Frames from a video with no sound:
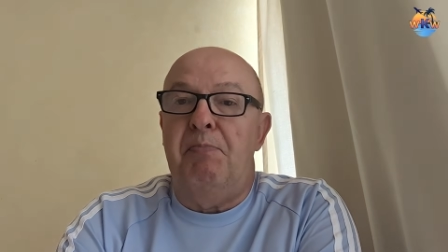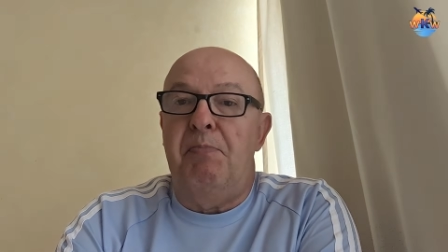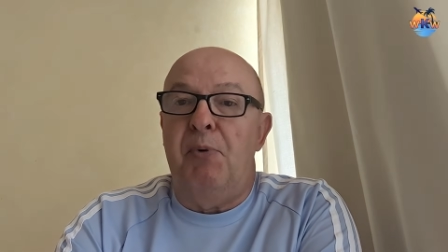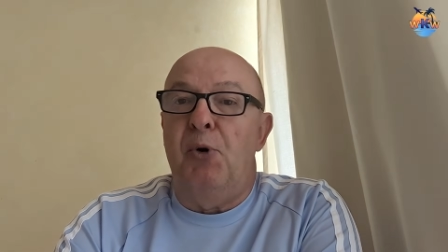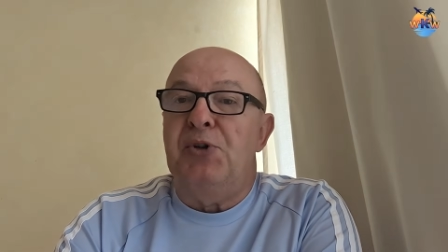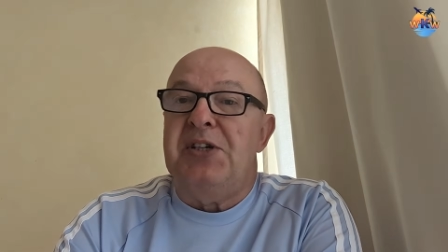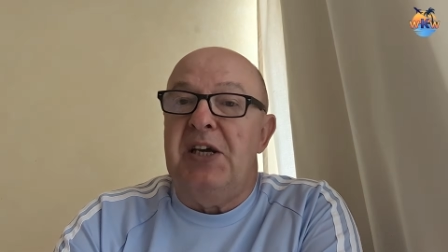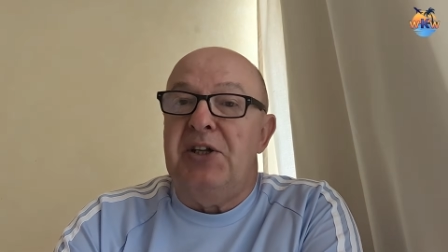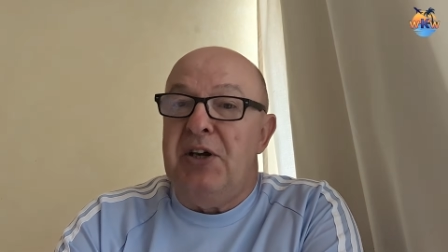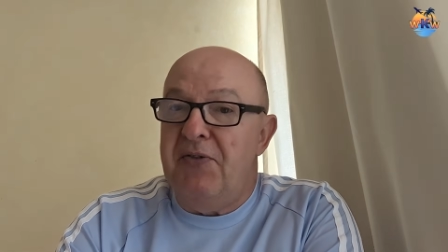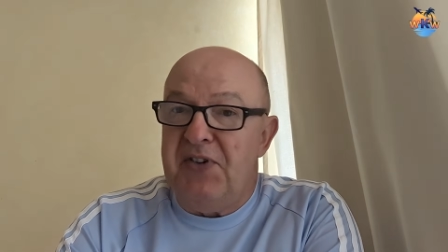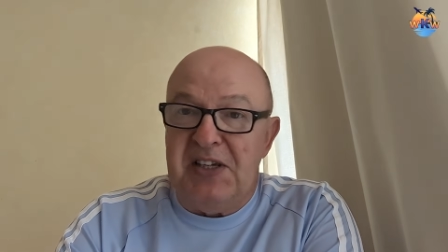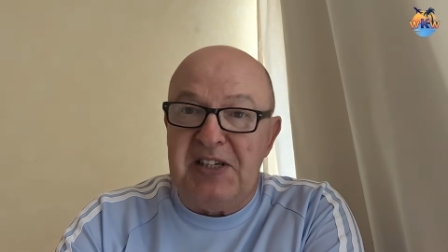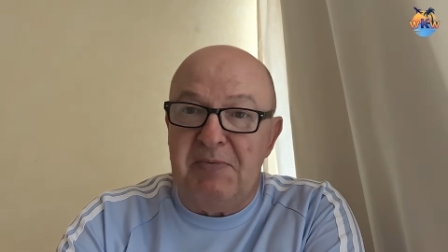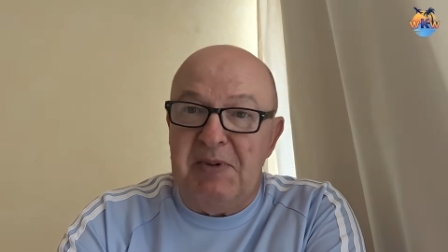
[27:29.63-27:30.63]
put in your
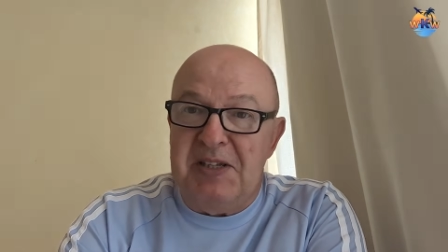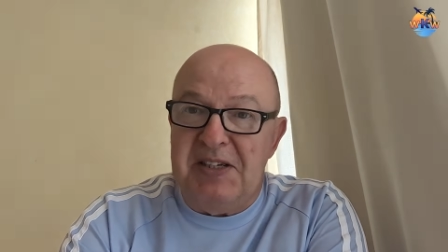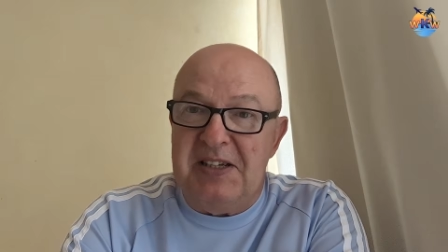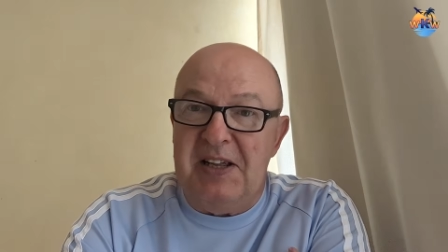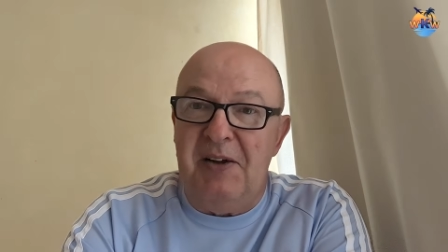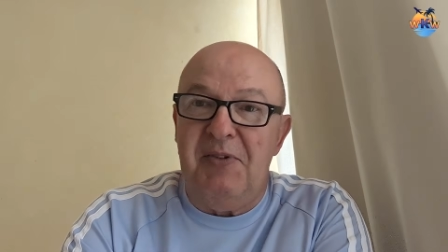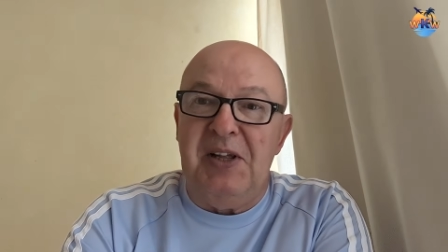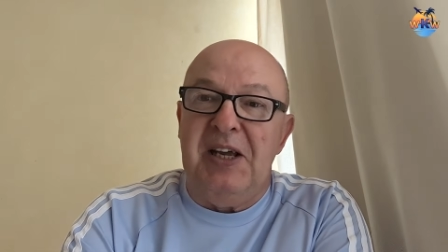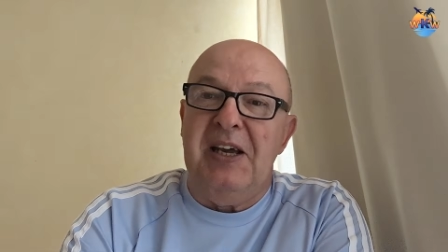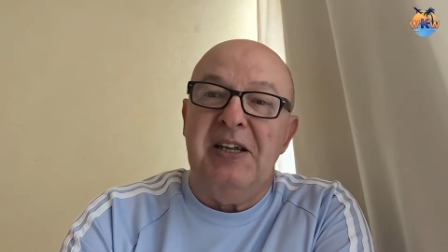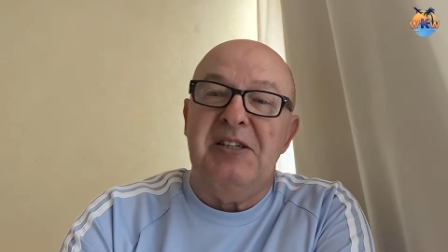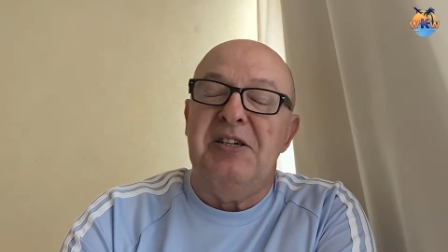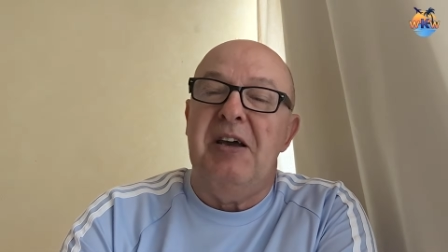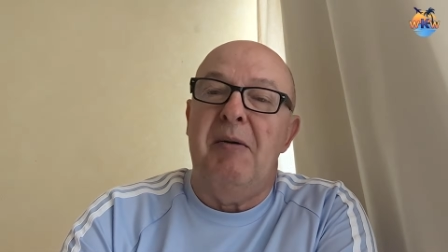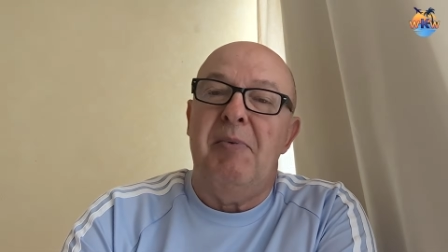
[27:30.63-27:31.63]
vitamins and everything
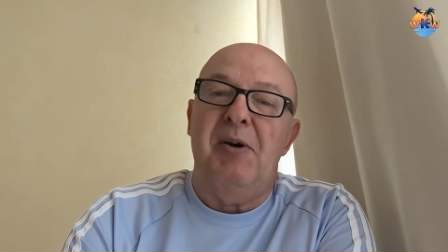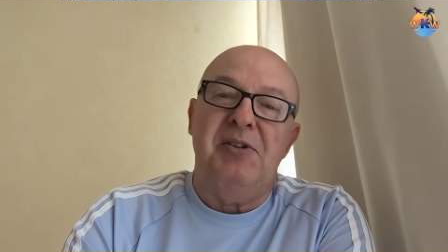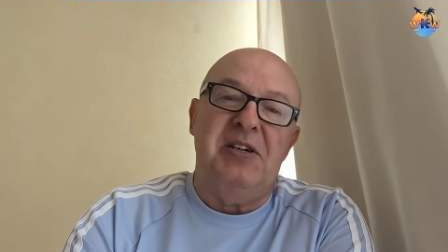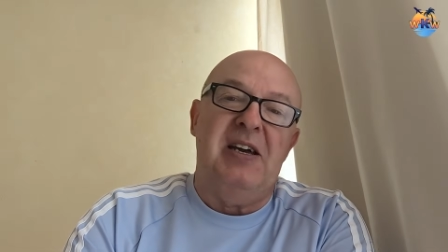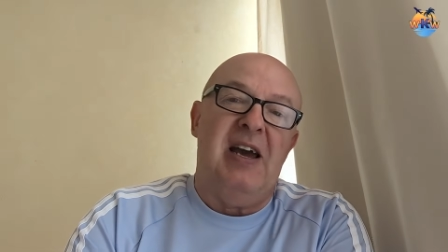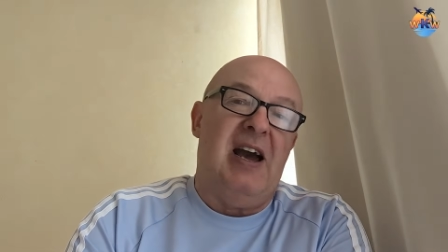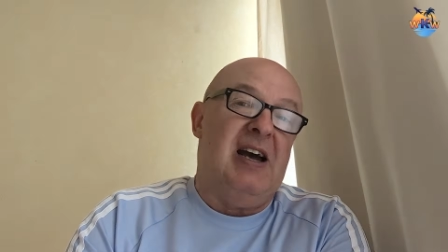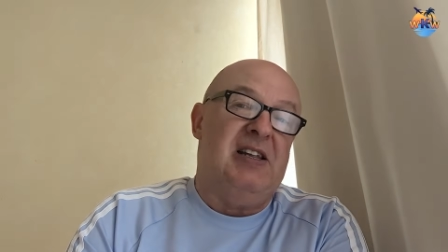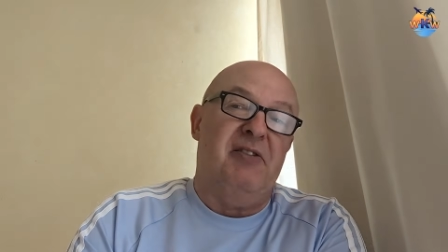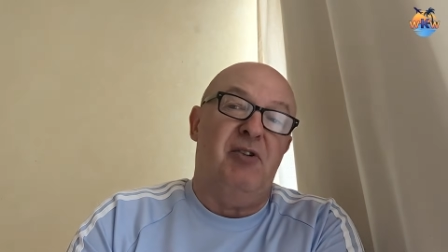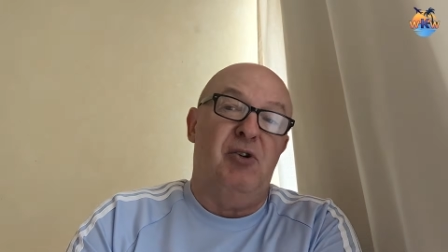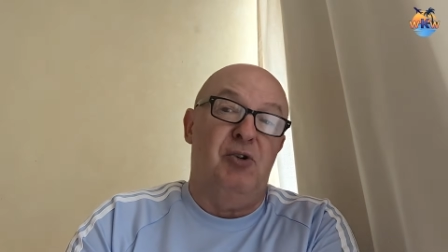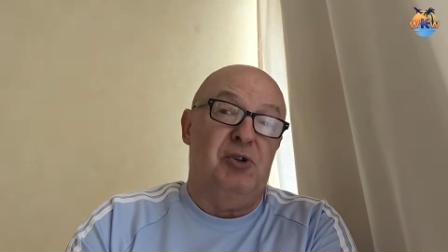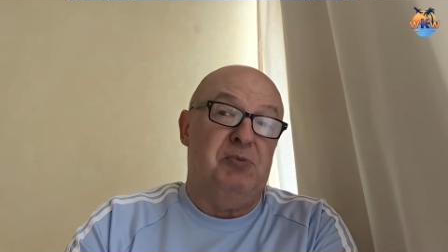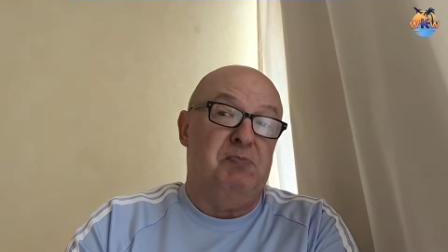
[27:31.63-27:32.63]
into your body, and of
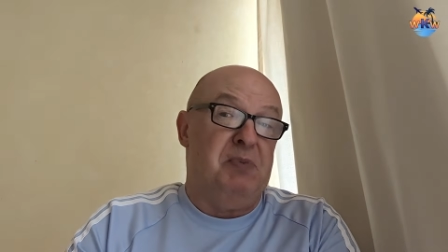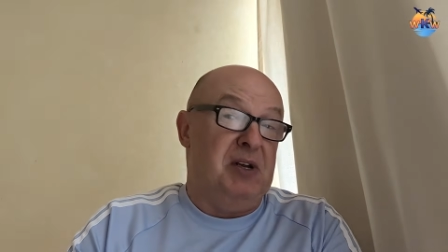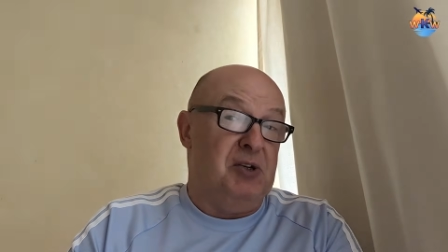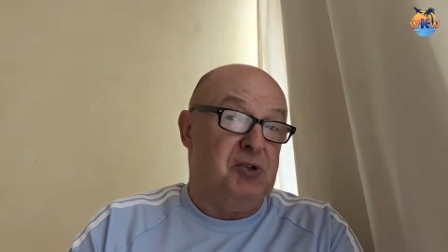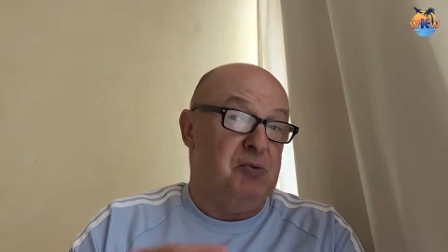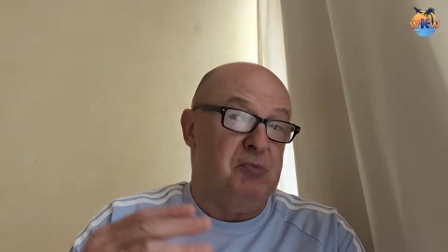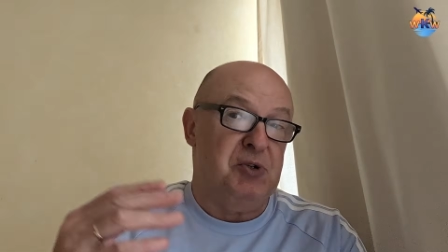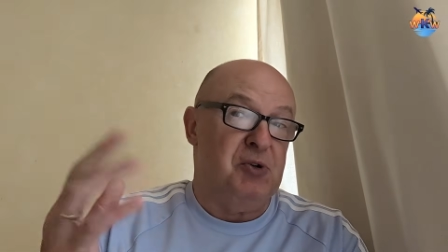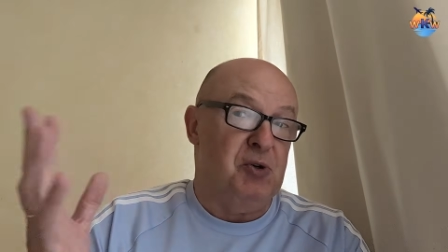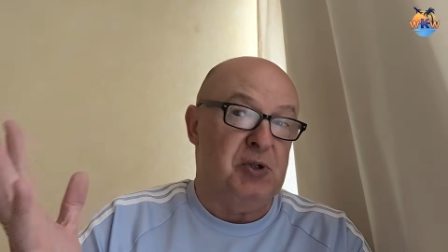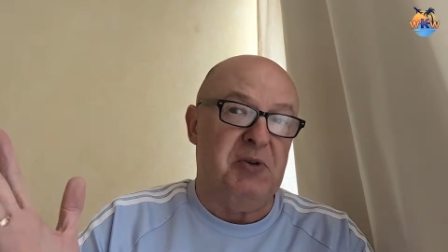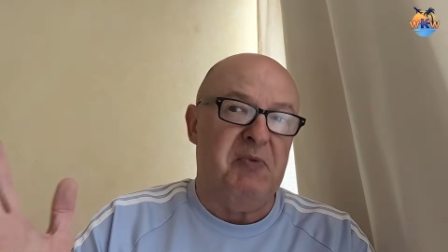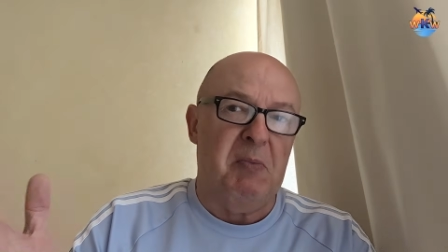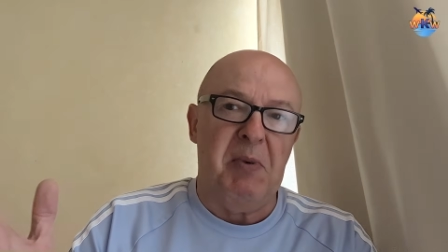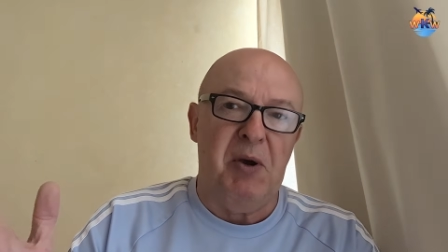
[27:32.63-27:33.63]
course bring some sort
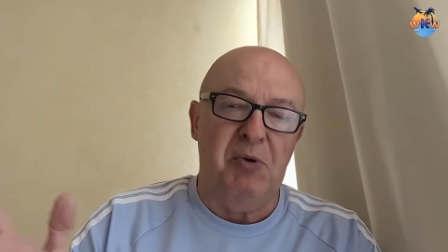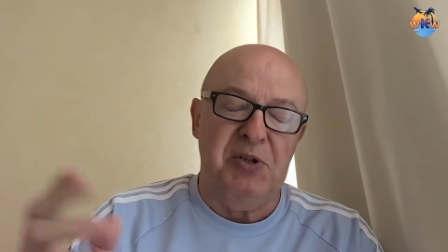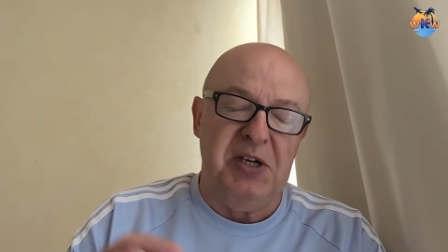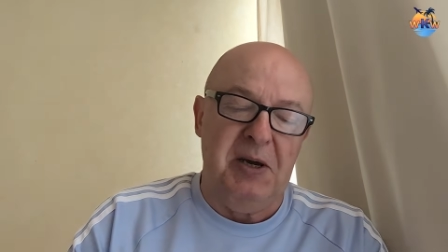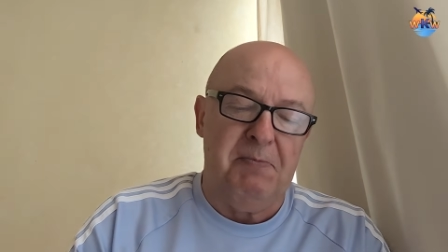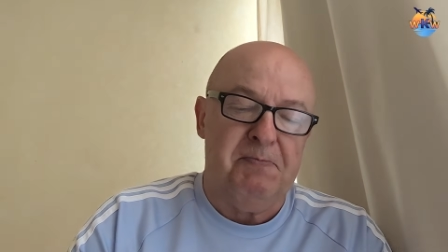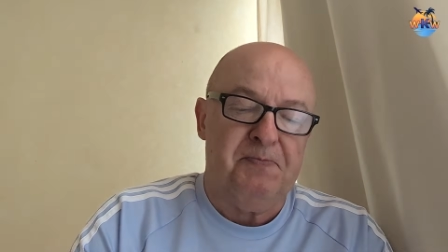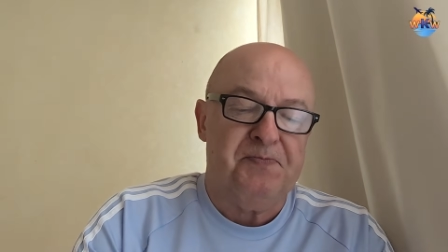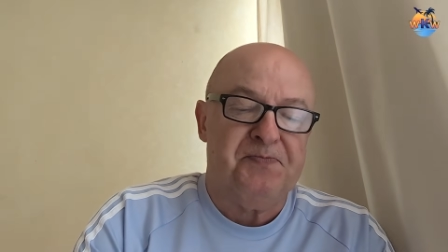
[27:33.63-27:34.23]
of Imodium.